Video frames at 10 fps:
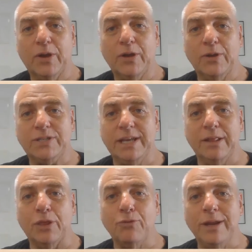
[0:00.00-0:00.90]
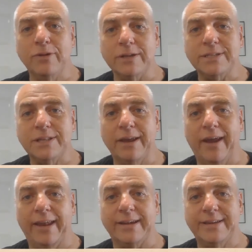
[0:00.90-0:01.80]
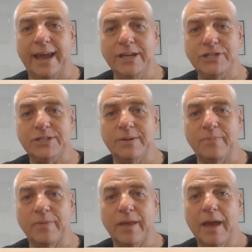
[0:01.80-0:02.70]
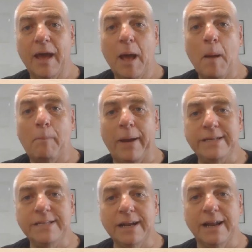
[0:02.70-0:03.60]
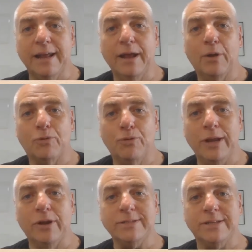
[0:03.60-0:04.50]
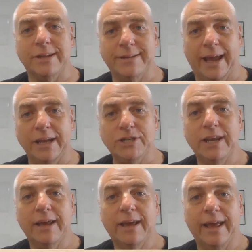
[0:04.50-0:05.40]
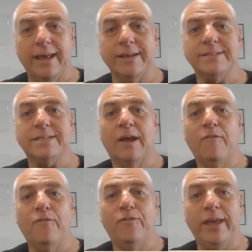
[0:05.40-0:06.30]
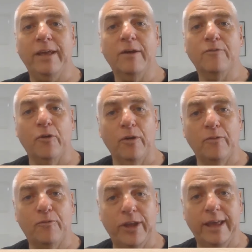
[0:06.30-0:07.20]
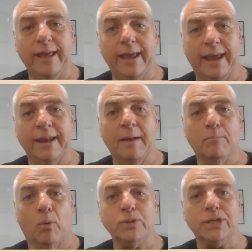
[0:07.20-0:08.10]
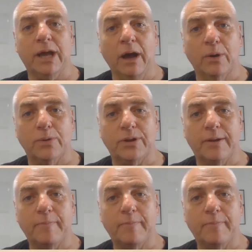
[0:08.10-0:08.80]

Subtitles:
You see the 3 dots there and a dash? Basically, 3 dots and a dash is V for V in Morse Code.